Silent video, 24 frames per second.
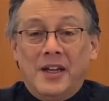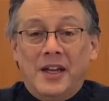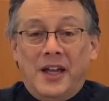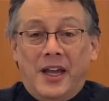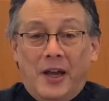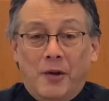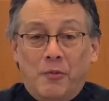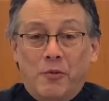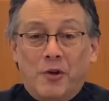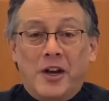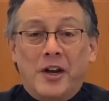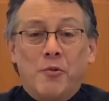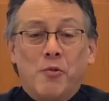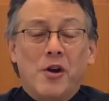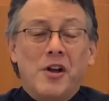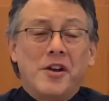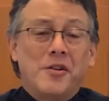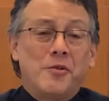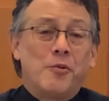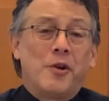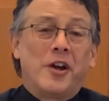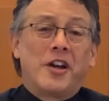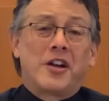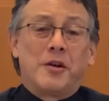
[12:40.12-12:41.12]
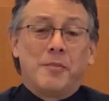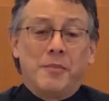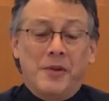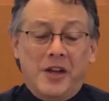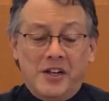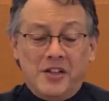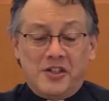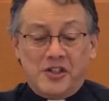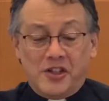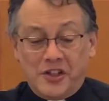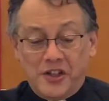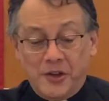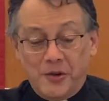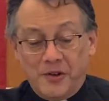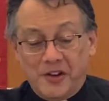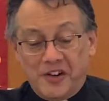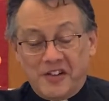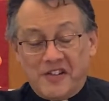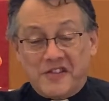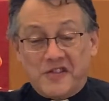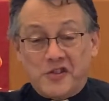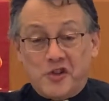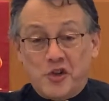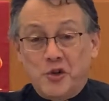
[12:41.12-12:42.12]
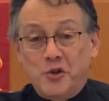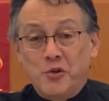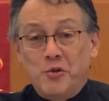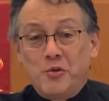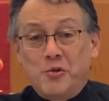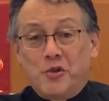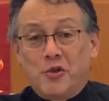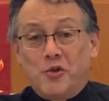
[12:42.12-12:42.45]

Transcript: And what I want to recommend to you is two